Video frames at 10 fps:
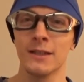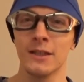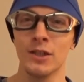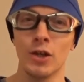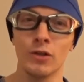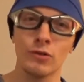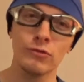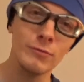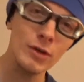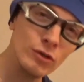You know, the cr
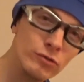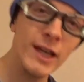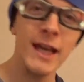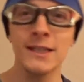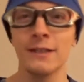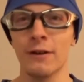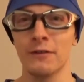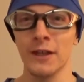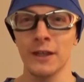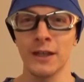most creative. I
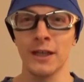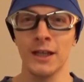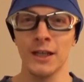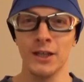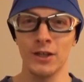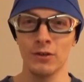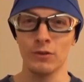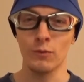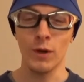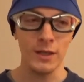think. You know, the
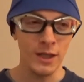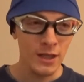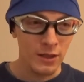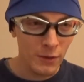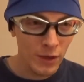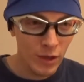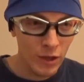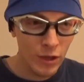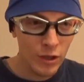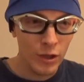one the, the
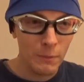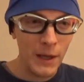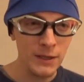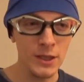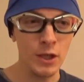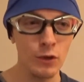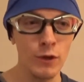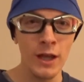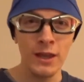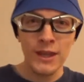the, the punter who
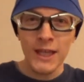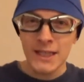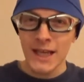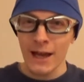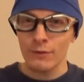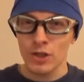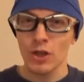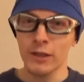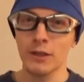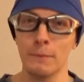thinks
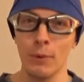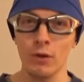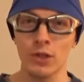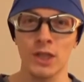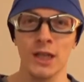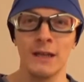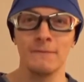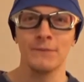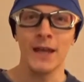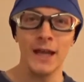outside the box
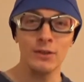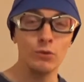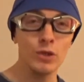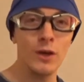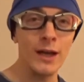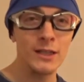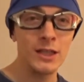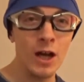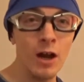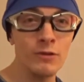and also has the
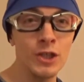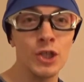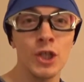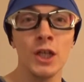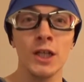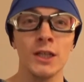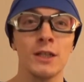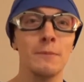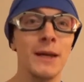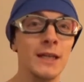courage to
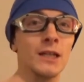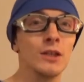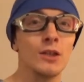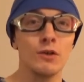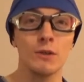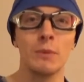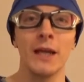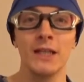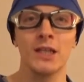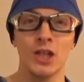make those
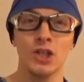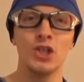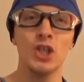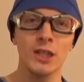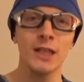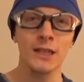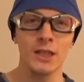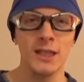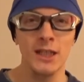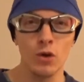plays, just as a
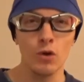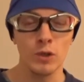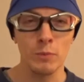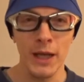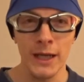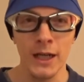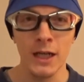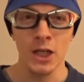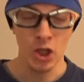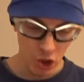Seahawks player
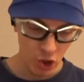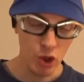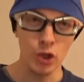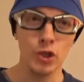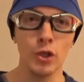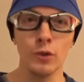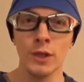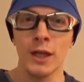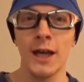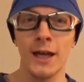should do.
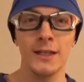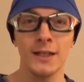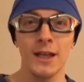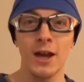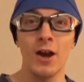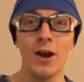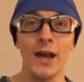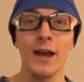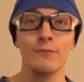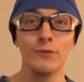And
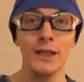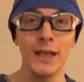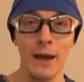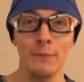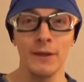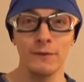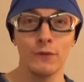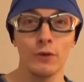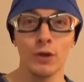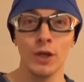I am really happy
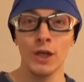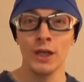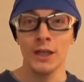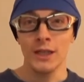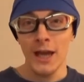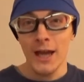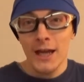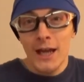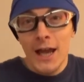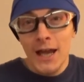for
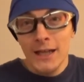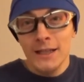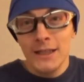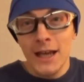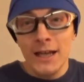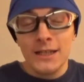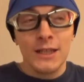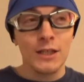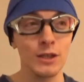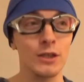that. And as
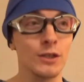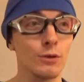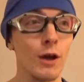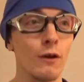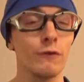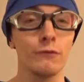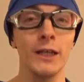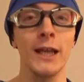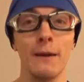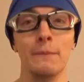a 12,
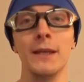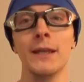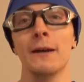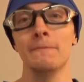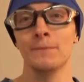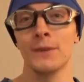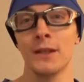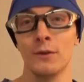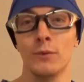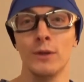really happy that
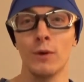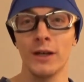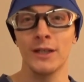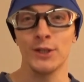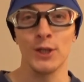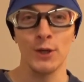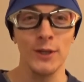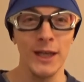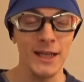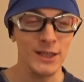we won it. So
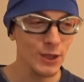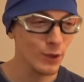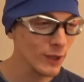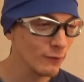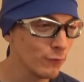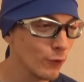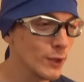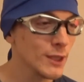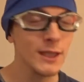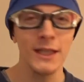yes, looking
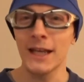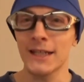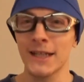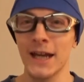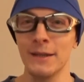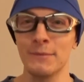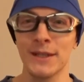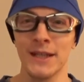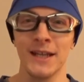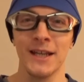forward to the next games.